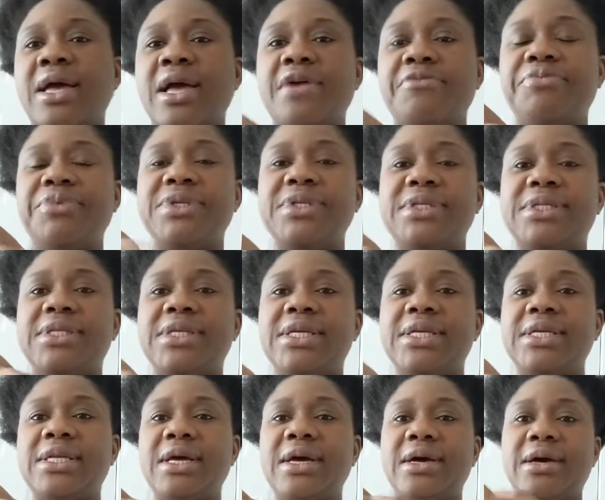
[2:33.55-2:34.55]
I've been
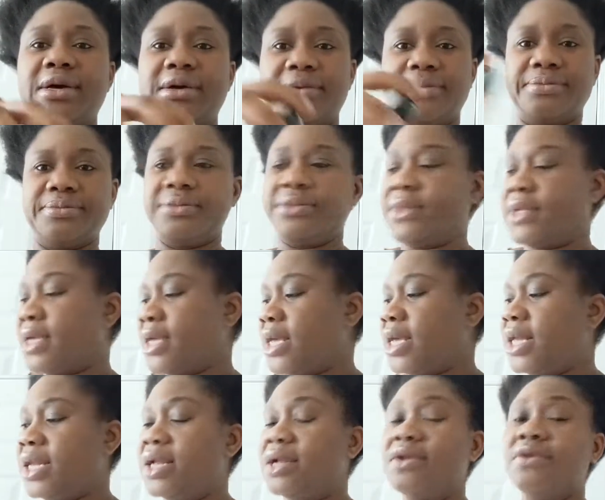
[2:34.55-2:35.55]
seeing a
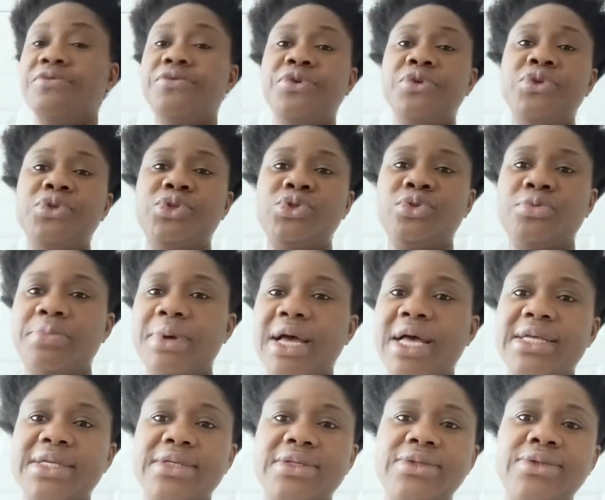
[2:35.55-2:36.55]
lot of
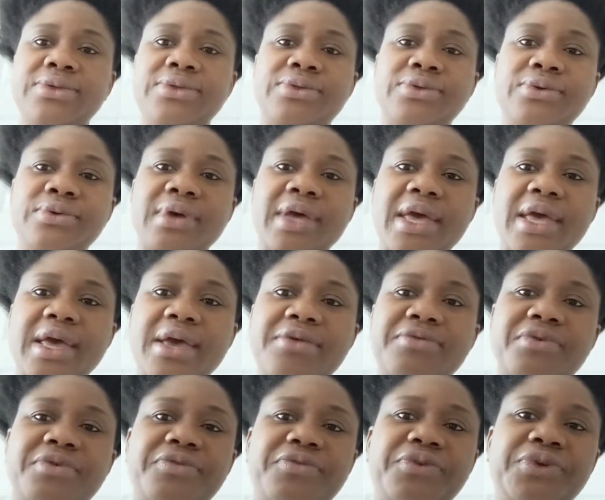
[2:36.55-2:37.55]
YouTubers who do
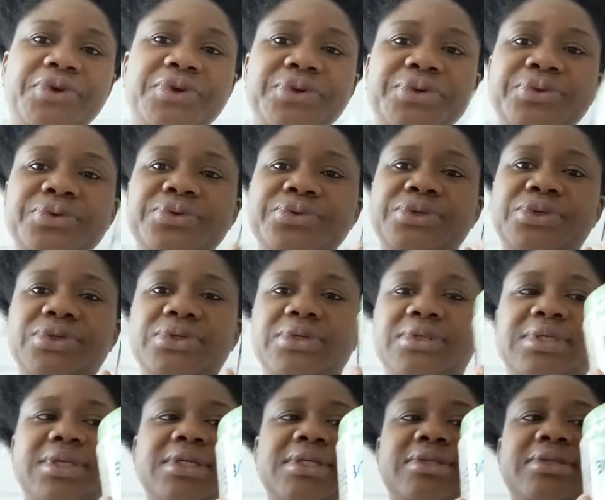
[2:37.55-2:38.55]
hair review
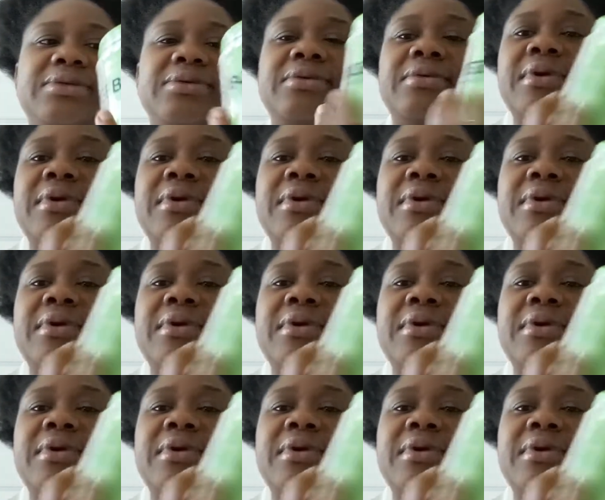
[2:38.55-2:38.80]
use this,